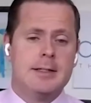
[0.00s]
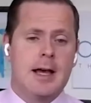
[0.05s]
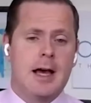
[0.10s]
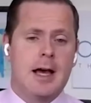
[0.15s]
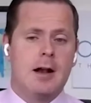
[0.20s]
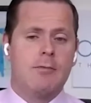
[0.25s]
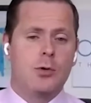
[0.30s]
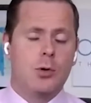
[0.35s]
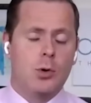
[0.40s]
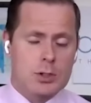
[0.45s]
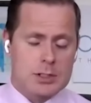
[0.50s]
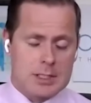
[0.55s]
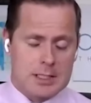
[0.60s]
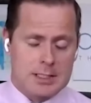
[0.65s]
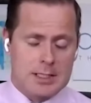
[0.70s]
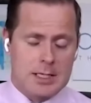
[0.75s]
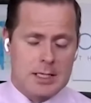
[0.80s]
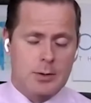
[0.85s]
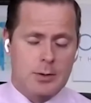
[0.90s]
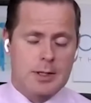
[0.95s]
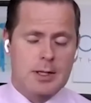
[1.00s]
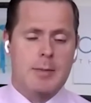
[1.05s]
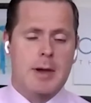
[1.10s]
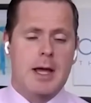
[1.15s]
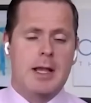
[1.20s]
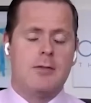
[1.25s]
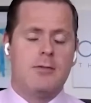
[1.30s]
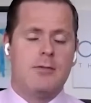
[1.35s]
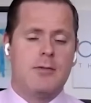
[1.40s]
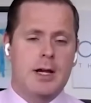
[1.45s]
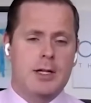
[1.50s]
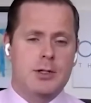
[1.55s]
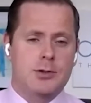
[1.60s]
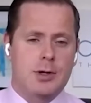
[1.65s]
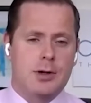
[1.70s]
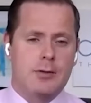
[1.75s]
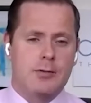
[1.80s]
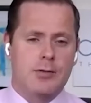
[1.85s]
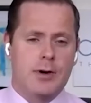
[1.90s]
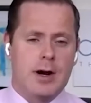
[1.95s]
and of course continuing the
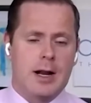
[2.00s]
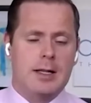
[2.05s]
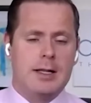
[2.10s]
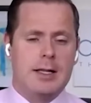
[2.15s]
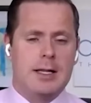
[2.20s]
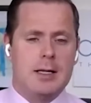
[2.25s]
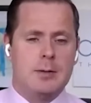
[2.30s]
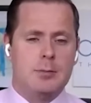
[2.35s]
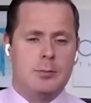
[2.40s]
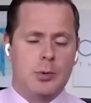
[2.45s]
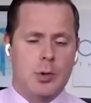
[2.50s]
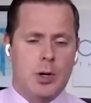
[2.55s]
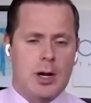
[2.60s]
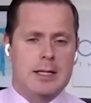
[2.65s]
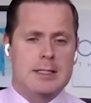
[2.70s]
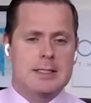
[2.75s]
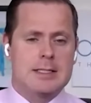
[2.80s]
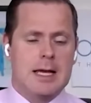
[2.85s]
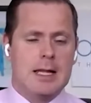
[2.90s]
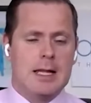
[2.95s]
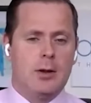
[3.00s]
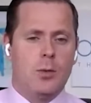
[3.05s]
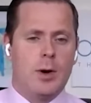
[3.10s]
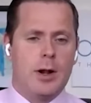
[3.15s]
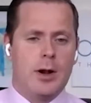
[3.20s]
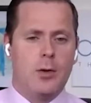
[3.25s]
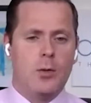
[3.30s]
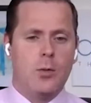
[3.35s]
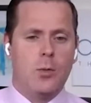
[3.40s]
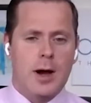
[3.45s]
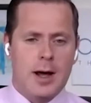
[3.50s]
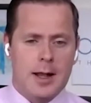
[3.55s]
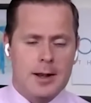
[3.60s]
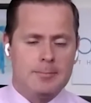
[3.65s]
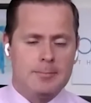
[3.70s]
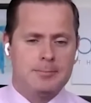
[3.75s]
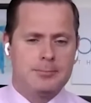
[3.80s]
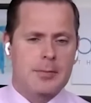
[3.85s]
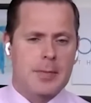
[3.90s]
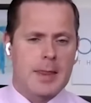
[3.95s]
manufacturing for our lead product
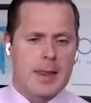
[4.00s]
ALA-101.